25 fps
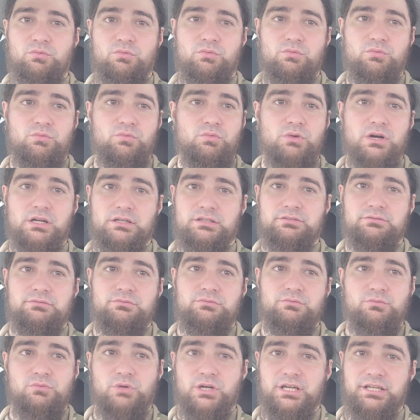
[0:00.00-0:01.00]

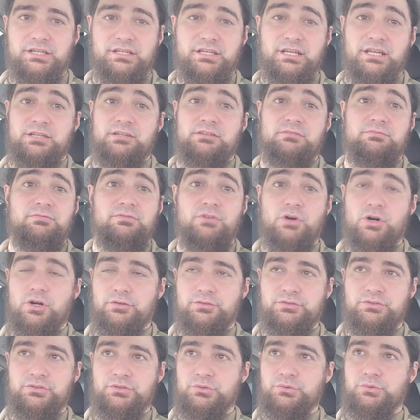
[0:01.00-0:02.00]
what it can
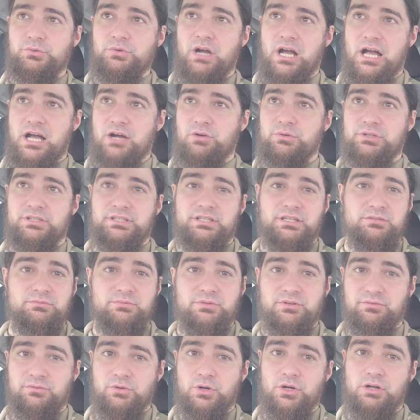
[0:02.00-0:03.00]
evolve to, how it can
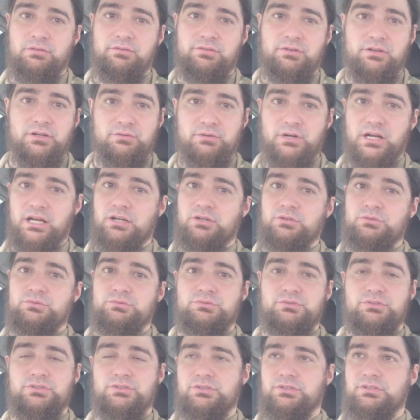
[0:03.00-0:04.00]
revolve
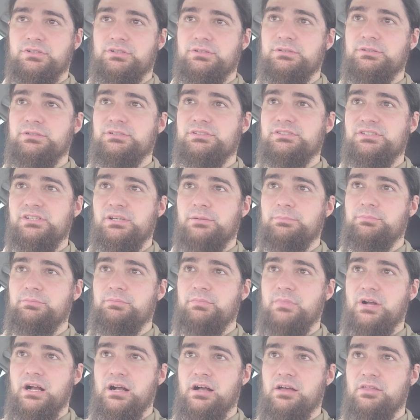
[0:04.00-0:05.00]
around some
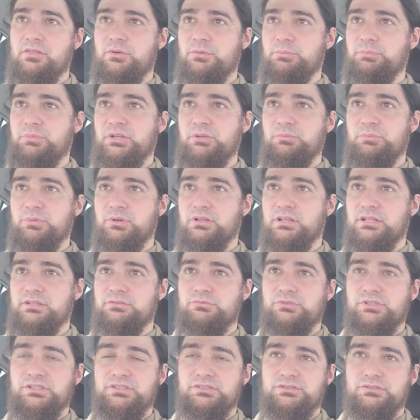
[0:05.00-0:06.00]
other people
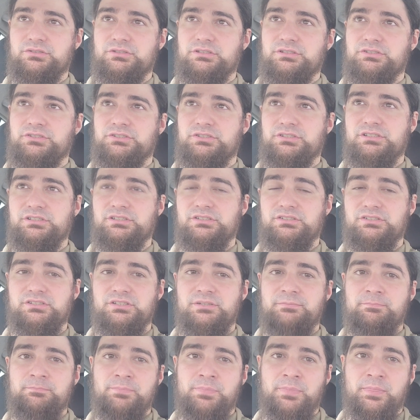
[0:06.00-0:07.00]
and researchers,
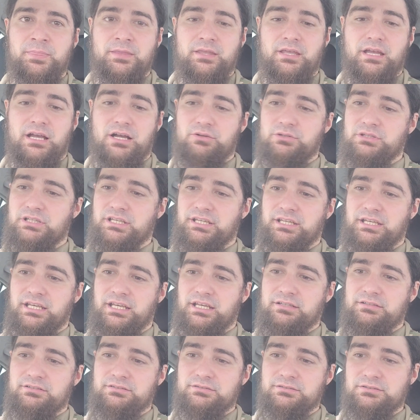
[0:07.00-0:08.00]
how they
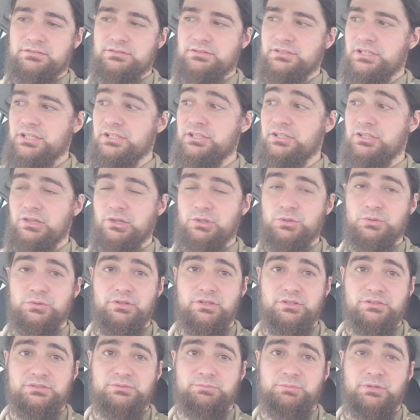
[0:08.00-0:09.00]
can include
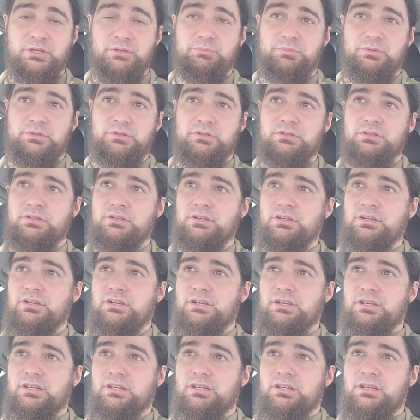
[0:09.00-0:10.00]
those people
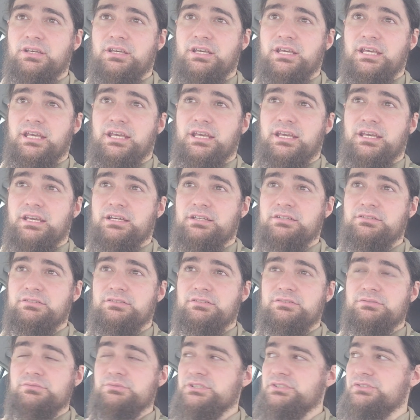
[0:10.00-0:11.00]

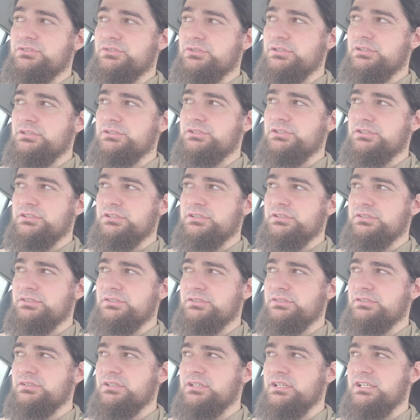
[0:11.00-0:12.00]
and
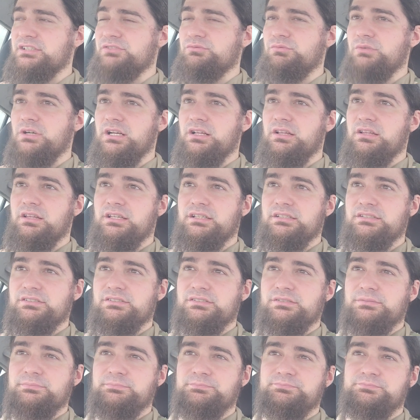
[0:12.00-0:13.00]
researchers as well
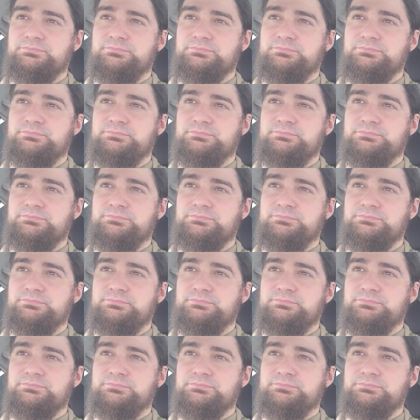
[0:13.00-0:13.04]
as